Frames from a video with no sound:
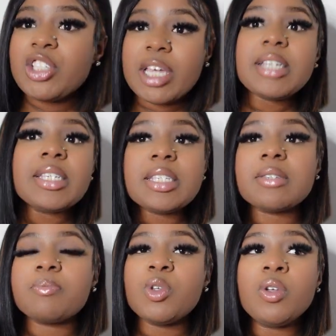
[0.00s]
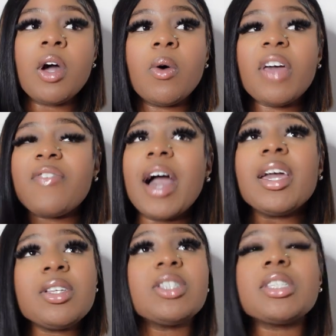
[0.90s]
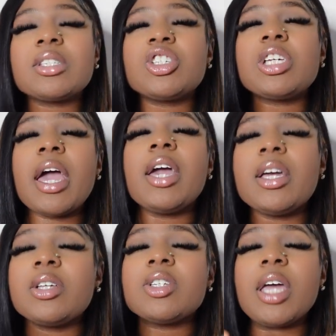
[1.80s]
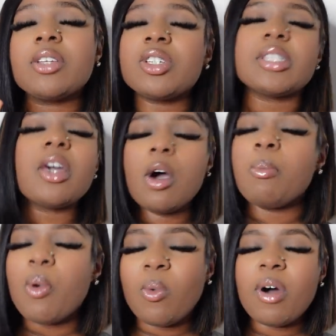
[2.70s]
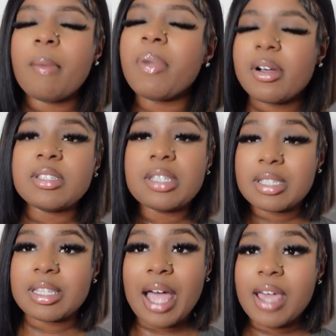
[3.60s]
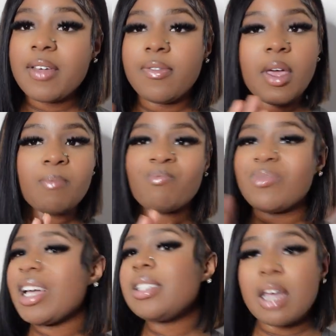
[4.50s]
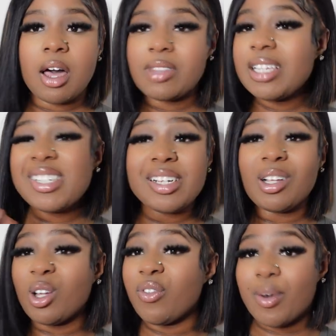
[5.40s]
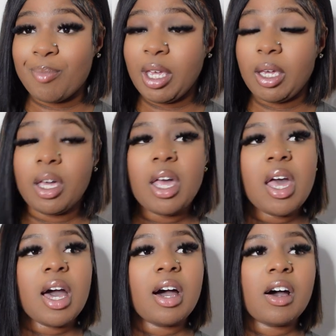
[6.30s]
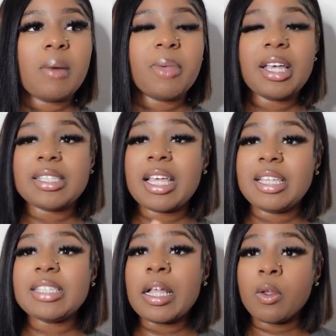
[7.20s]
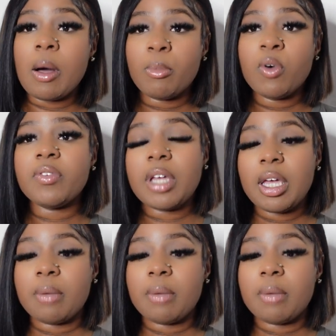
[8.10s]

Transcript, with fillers: Just, you know, if I can just change and just help one person's life, that's all. That's good enough for me um, because at least I know I'm moving